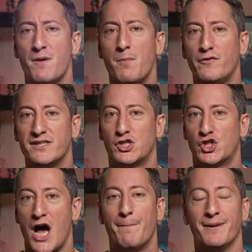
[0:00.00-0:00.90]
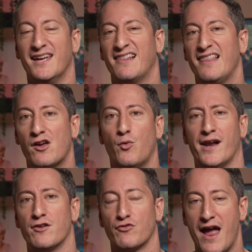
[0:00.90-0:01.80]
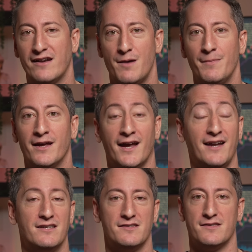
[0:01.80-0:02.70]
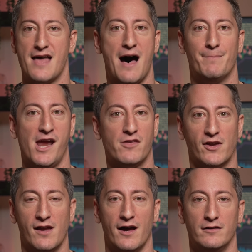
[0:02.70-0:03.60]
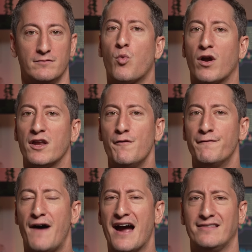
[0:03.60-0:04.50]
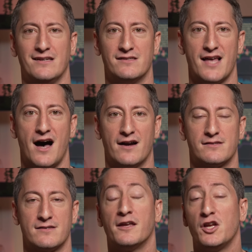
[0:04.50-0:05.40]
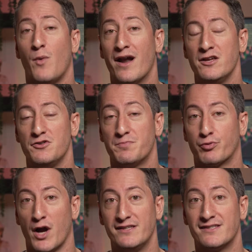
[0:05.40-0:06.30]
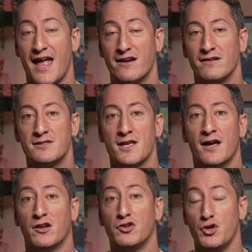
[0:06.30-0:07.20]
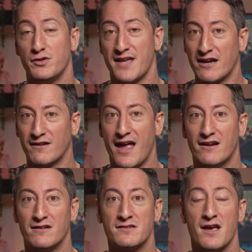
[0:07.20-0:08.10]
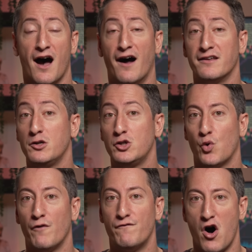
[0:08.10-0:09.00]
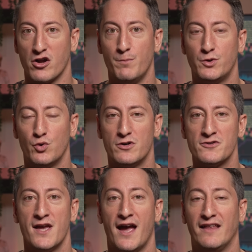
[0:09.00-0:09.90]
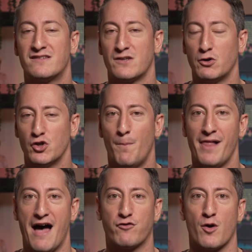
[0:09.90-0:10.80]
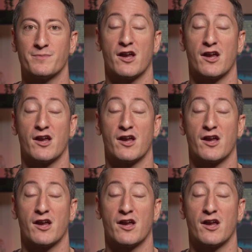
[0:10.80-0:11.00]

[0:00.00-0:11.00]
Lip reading: the move is choppy, liquid, and random, it does not make the cut. Where do you find these stocks? You want to use price scanners, news aggregators, unusual volume tools, and social platforms